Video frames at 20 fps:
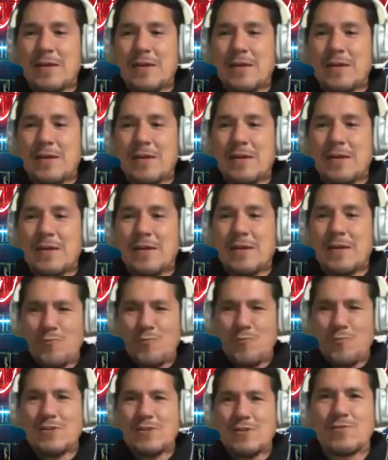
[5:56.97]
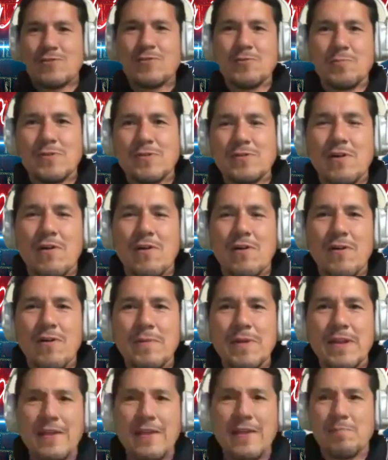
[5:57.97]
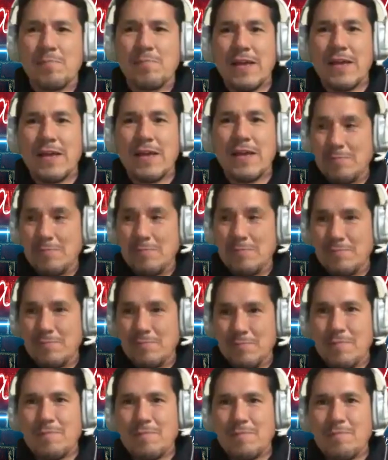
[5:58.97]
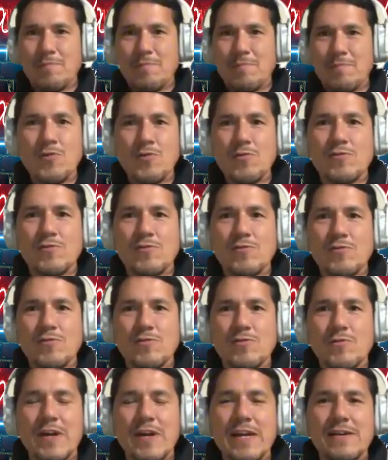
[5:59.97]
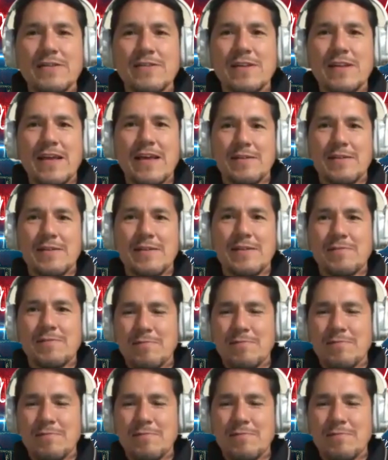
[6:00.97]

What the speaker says: reaching superstardom and playing in huge arenas and